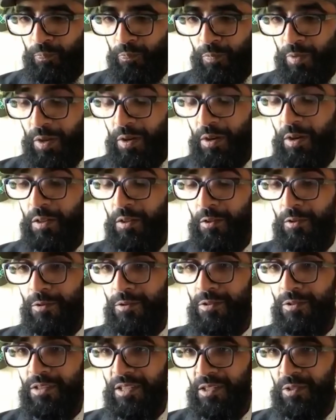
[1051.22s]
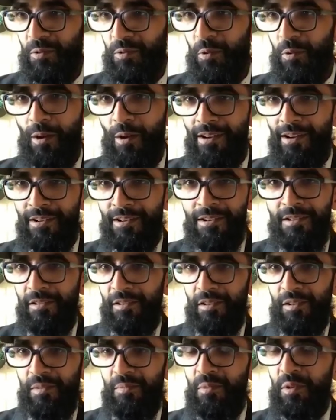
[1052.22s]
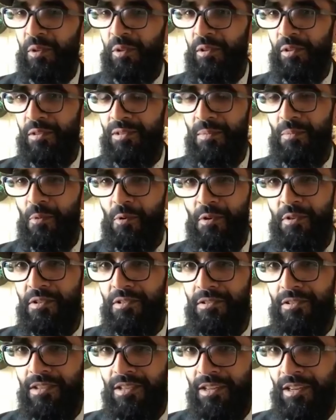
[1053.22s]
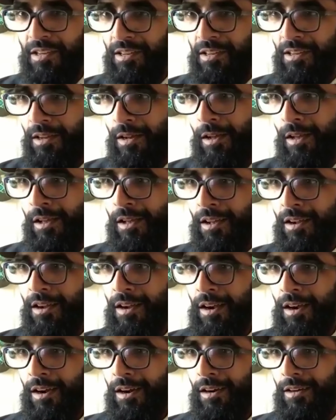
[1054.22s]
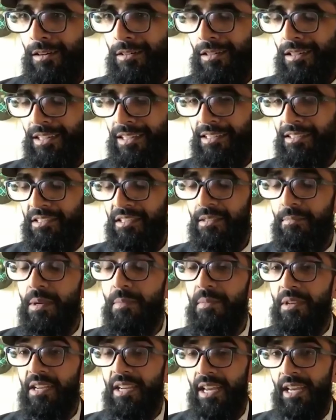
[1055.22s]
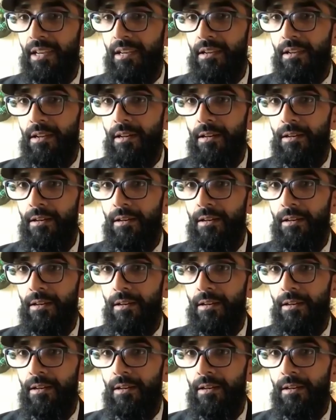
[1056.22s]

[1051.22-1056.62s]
you know, all of those things require community support to be maintained.